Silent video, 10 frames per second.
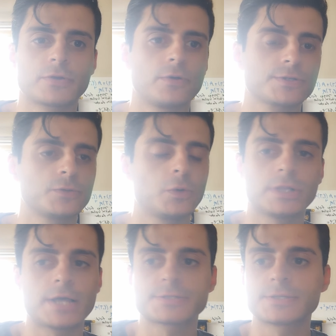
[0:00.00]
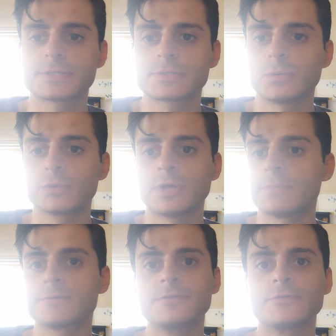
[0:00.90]
across all classes, all
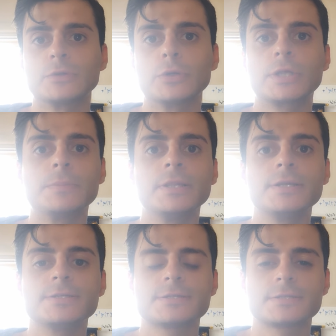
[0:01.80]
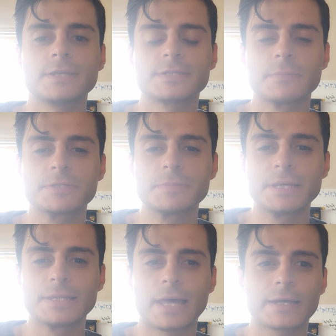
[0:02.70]
types of different learning abilities, there seems to
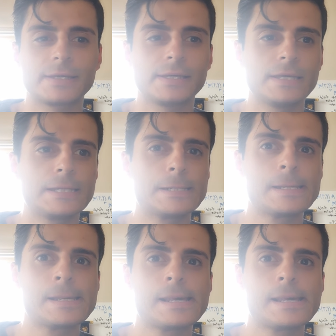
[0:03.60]
be a lack in